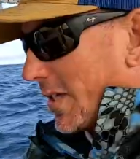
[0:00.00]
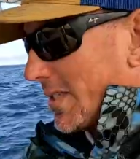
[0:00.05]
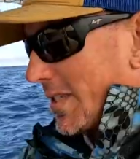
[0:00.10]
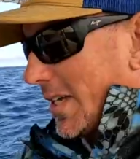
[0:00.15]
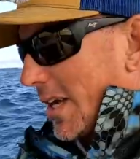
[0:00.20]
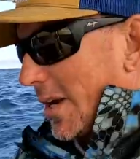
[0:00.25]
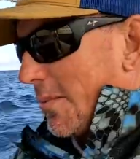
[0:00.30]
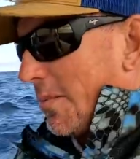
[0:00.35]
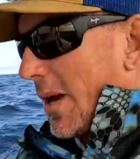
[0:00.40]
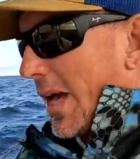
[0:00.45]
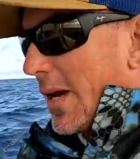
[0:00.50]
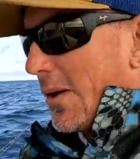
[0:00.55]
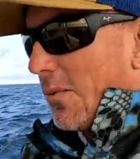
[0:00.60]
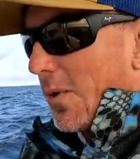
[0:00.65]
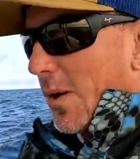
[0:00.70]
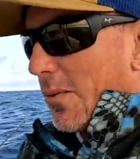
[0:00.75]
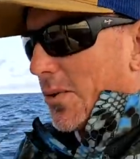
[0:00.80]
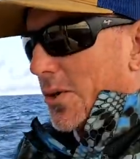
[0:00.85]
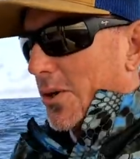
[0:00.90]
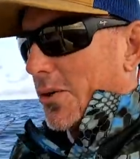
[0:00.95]
what's gonna make
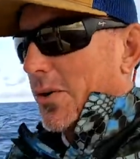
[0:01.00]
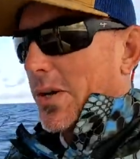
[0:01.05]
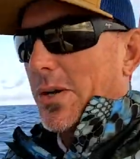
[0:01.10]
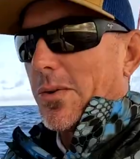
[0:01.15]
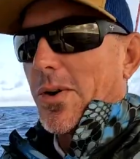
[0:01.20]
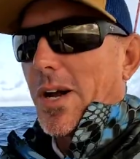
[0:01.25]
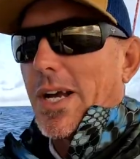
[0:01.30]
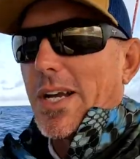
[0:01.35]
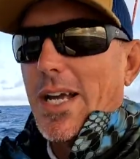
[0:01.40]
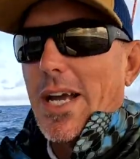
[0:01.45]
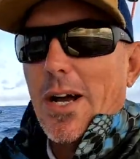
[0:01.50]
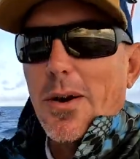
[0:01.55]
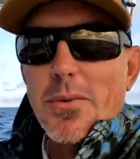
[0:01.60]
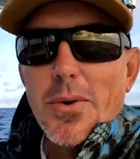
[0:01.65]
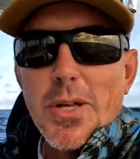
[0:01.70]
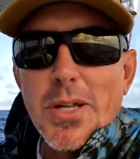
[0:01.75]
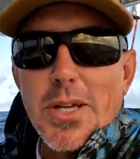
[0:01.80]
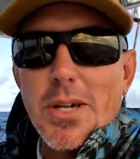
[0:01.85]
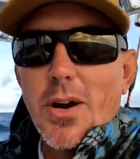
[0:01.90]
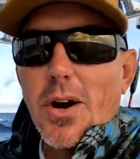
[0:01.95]
what we're doing right now
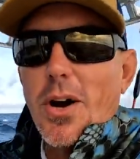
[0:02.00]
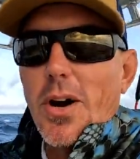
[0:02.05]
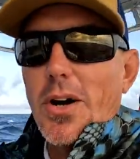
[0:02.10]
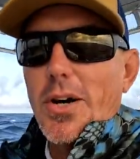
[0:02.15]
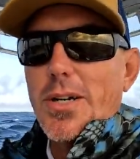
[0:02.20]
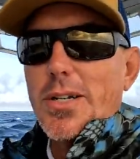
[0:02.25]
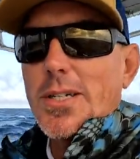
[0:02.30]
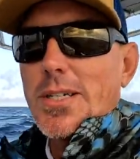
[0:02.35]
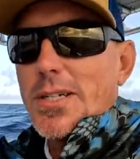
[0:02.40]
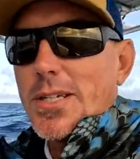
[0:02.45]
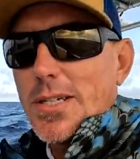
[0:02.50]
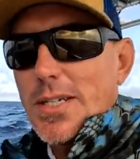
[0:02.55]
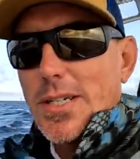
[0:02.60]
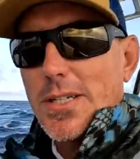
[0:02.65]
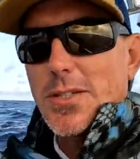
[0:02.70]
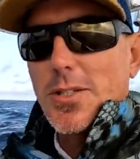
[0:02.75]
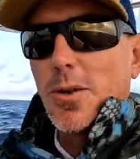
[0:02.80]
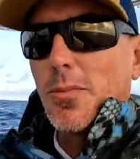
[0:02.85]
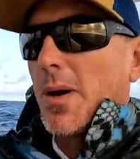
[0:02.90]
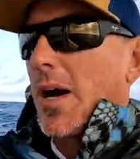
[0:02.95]
really hard
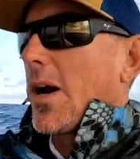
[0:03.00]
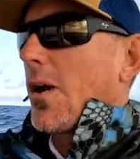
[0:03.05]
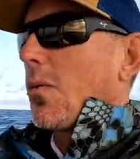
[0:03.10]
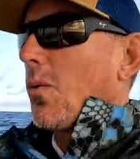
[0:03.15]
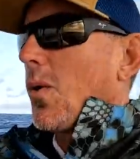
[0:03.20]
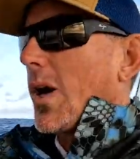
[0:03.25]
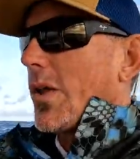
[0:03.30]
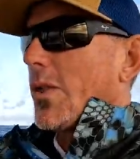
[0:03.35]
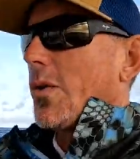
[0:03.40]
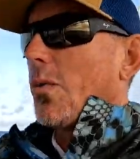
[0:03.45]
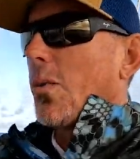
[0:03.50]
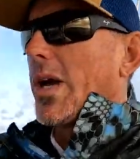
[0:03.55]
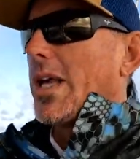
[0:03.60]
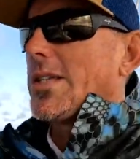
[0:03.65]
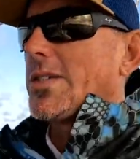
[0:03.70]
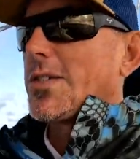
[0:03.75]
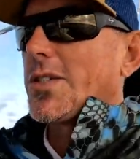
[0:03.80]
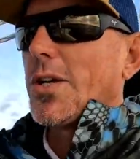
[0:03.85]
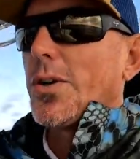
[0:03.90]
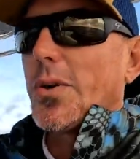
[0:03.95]
is no matter what the
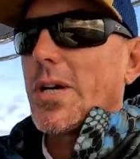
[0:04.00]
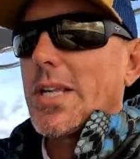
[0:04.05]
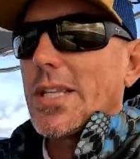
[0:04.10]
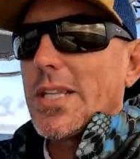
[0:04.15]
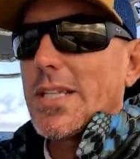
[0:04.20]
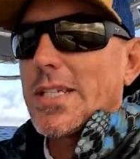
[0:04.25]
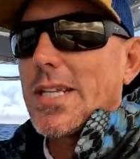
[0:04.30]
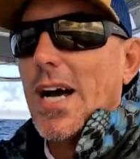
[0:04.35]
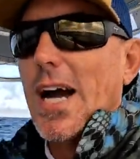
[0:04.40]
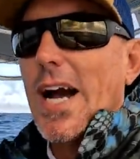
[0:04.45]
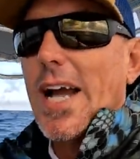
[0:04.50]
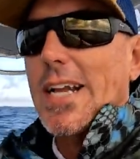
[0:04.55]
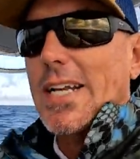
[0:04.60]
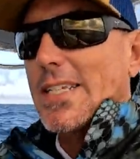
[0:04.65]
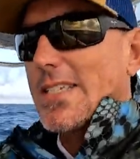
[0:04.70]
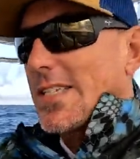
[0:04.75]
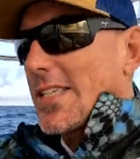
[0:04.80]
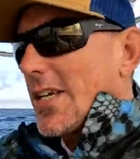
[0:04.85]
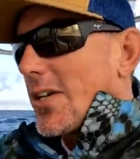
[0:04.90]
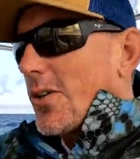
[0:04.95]
wind's doing, the tide
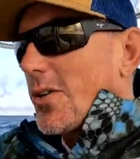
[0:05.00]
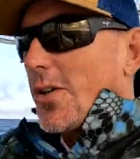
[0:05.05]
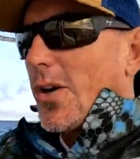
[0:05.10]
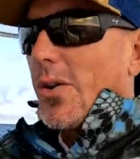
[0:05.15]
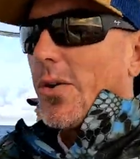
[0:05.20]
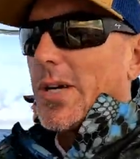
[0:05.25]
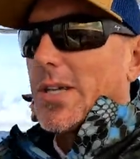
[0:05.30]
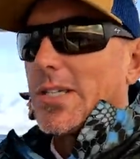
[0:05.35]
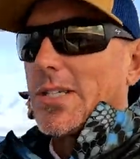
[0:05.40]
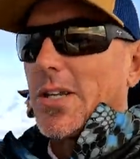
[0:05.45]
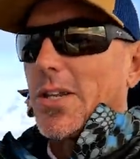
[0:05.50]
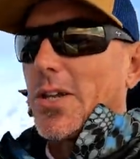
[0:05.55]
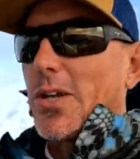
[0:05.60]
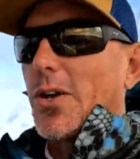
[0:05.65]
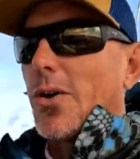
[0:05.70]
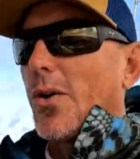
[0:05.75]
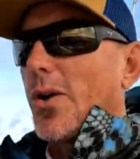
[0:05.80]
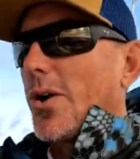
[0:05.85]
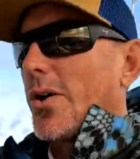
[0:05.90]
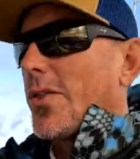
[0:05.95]
is still going to the
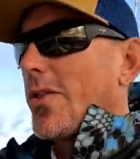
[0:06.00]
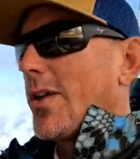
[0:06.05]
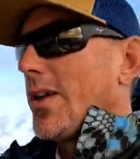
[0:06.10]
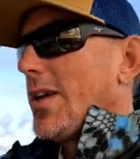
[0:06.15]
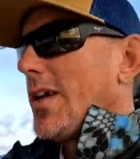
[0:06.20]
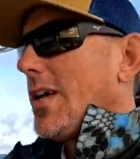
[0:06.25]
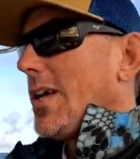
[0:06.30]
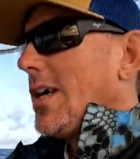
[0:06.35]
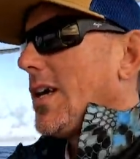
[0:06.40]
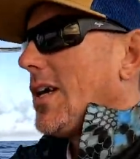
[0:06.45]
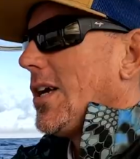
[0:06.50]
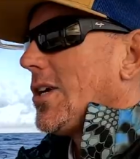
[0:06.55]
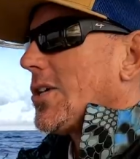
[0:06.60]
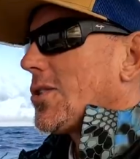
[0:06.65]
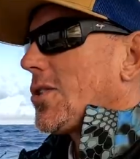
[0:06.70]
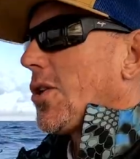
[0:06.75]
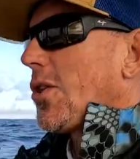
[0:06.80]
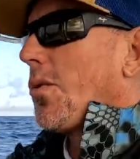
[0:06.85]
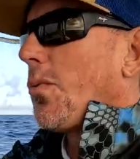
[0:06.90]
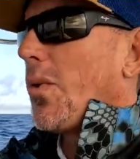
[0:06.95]
north.
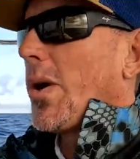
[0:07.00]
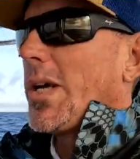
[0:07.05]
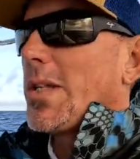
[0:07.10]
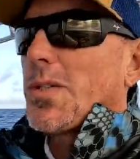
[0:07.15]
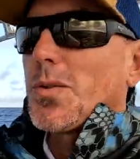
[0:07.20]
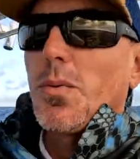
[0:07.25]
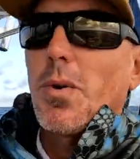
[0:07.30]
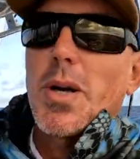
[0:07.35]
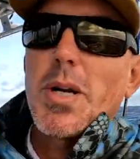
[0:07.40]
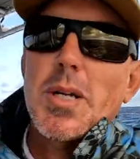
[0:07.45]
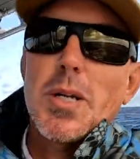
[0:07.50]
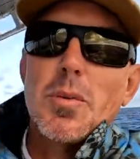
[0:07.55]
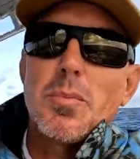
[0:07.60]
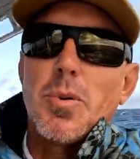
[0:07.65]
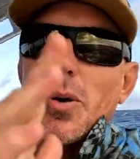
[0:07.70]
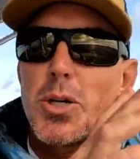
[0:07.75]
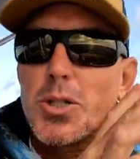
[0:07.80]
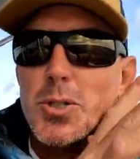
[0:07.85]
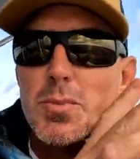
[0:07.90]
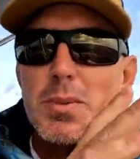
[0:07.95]
So the wind's wanting to
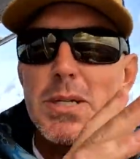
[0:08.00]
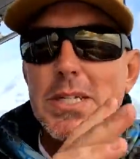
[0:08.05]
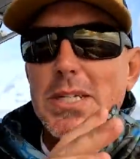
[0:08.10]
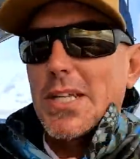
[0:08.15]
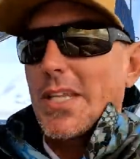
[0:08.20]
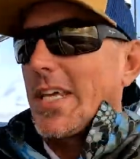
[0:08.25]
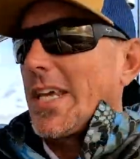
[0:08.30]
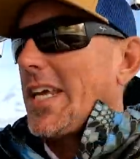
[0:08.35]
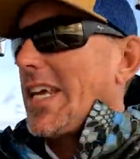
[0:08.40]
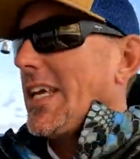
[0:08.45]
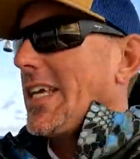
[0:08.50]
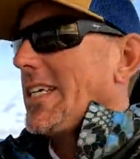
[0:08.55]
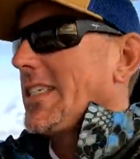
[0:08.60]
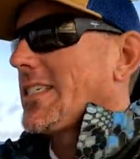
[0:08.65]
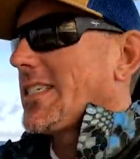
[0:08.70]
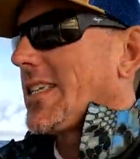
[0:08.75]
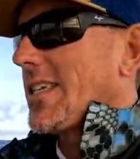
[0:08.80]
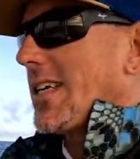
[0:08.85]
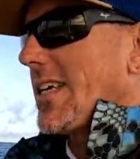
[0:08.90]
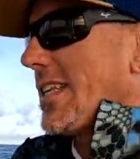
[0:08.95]
push me to the
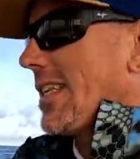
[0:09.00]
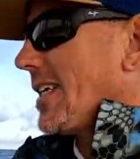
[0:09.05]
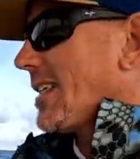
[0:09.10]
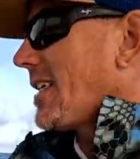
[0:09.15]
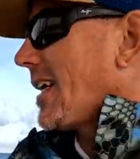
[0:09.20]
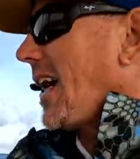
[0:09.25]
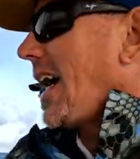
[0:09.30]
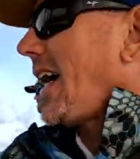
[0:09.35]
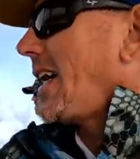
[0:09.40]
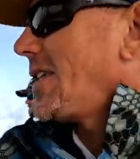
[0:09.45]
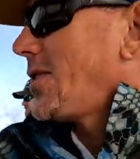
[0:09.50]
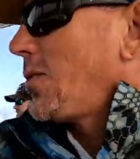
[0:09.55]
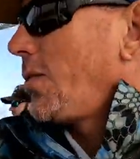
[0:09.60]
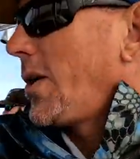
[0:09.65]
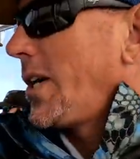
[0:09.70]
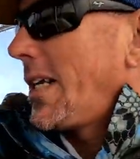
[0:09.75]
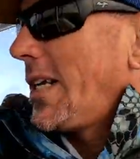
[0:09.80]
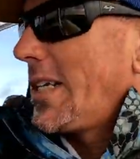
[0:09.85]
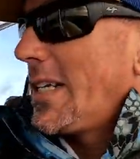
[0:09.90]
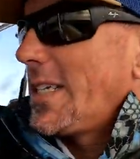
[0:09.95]
east and the tide's
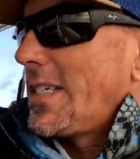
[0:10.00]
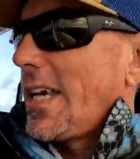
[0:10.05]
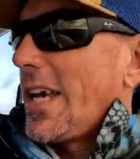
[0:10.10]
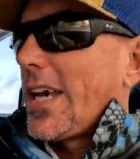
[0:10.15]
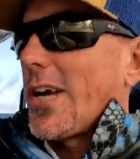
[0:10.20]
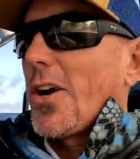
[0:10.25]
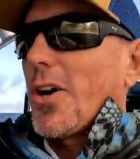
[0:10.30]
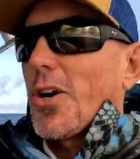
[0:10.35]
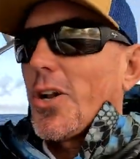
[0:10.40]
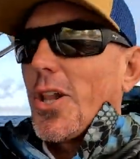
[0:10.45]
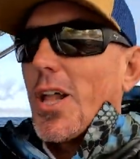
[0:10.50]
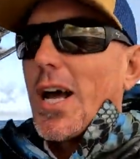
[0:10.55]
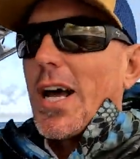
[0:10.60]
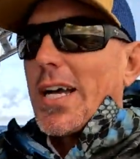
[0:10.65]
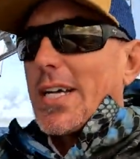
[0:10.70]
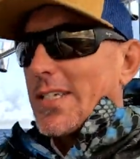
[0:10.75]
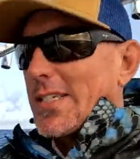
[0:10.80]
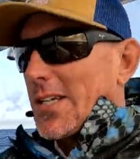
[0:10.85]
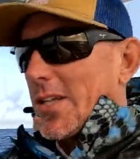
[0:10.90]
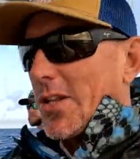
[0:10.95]
wanting to take our
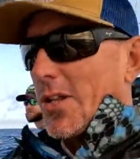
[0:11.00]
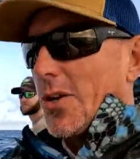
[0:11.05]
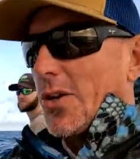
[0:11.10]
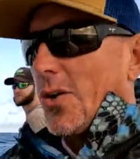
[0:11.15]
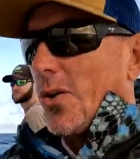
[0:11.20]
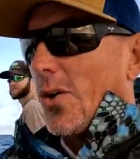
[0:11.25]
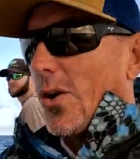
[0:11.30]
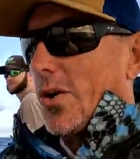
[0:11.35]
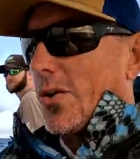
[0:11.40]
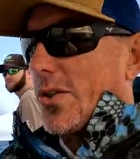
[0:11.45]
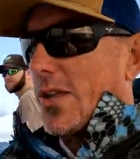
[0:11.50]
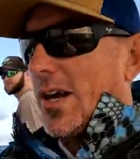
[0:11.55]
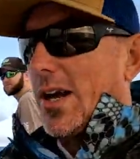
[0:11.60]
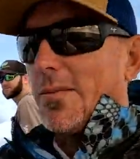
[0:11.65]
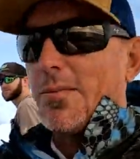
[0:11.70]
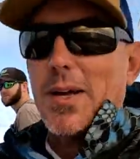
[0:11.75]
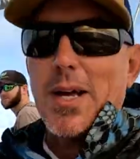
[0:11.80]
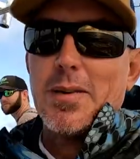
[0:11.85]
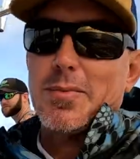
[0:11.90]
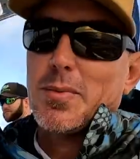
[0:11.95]
line to the north and
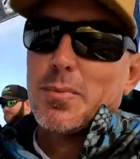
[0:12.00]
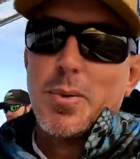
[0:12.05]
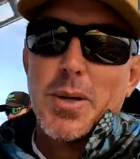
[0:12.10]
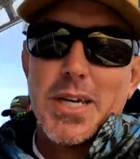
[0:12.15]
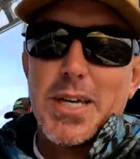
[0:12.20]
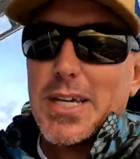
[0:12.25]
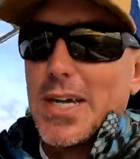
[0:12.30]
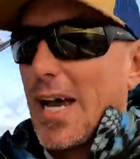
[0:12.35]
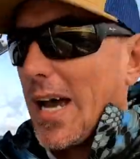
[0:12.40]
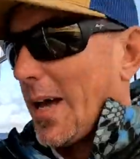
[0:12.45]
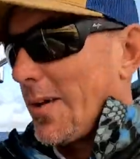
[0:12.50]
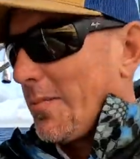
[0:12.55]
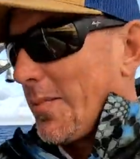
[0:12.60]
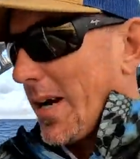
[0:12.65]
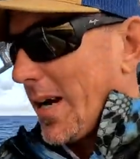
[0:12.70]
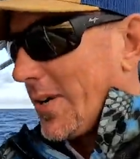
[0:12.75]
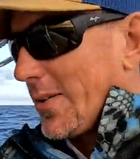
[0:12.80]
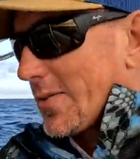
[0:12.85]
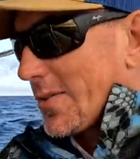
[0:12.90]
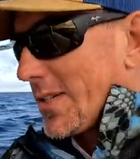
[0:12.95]
I'm gonna have to play cat and
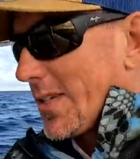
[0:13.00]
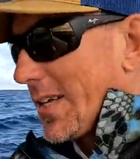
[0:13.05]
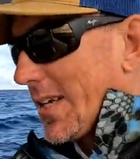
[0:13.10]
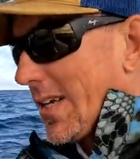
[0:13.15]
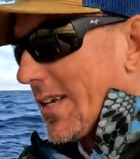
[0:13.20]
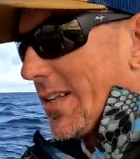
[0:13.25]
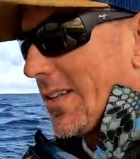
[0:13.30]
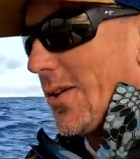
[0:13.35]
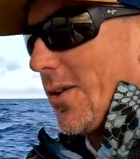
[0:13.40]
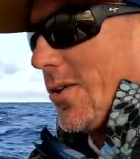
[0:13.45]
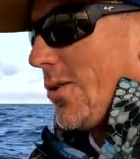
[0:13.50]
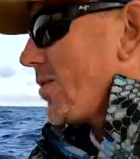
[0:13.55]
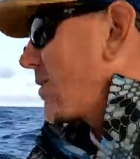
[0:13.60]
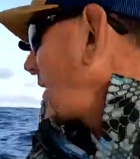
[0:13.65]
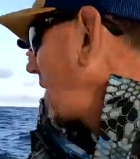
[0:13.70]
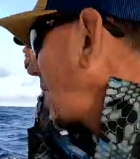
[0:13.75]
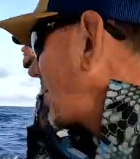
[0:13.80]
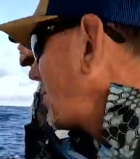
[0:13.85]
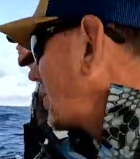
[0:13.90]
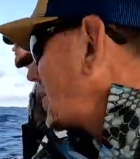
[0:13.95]
mouse the whole
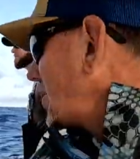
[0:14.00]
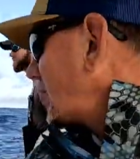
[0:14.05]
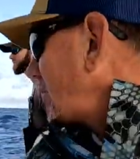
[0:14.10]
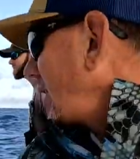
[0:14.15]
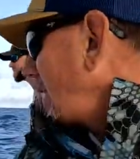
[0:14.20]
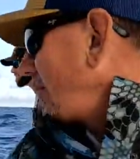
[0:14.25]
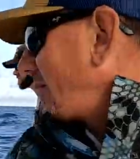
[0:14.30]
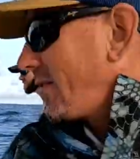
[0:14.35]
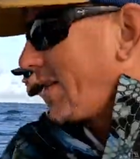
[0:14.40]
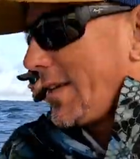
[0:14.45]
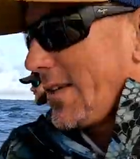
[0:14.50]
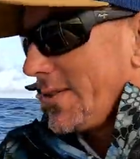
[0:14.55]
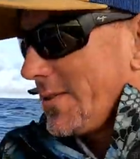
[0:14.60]
time we drift.